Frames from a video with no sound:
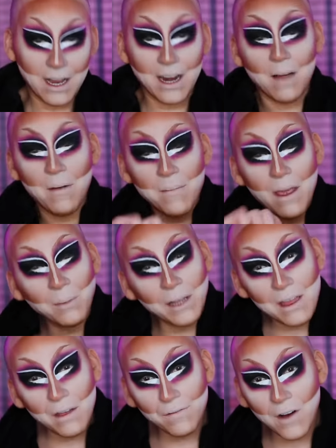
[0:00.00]
I got my
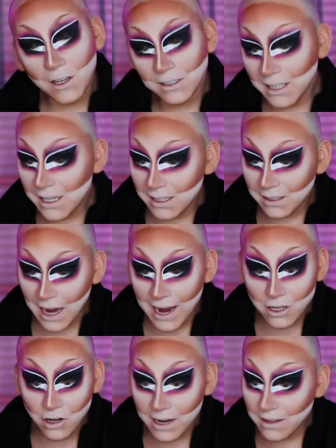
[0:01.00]
Maybelline The Falsies.
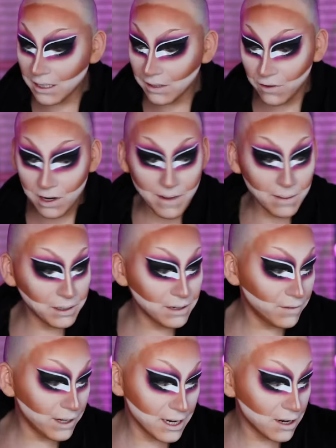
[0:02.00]
I tried this for a
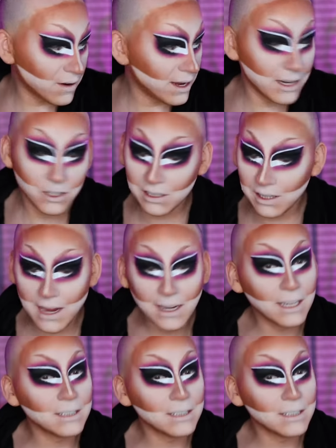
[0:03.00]
Maybelline video and I just like